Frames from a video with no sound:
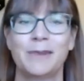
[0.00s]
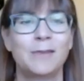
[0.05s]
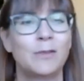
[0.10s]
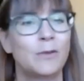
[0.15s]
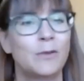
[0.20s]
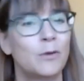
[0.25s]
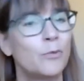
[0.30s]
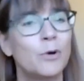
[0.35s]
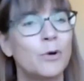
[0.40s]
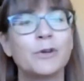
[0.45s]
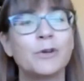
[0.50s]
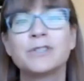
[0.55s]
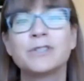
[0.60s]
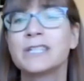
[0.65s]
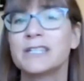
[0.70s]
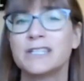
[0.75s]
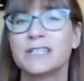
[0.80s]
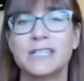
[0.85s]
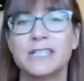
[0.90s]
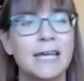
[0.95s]
The words
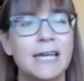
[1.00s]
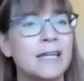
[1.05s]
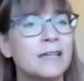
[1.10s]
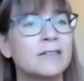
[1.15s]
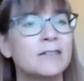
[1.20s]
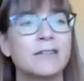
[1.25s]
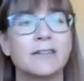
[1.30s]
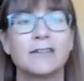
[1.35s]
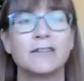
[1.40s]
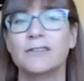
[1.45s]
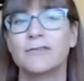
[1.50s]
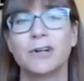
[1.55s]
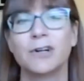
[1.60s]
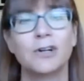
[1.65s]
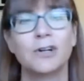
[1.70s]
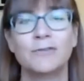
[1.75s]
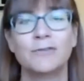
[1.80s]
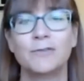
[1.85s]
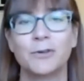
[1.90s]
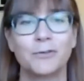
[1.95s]
can change and
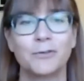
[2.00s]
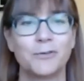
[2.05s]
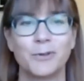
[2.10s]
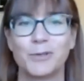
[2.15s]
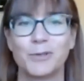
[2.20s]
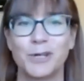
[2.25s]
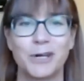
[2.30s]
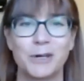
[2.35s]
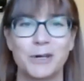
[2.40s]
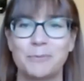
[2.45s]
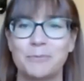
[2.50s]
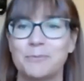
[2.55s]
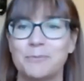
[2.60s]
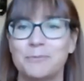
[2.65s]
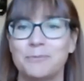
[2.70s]
evolve over time.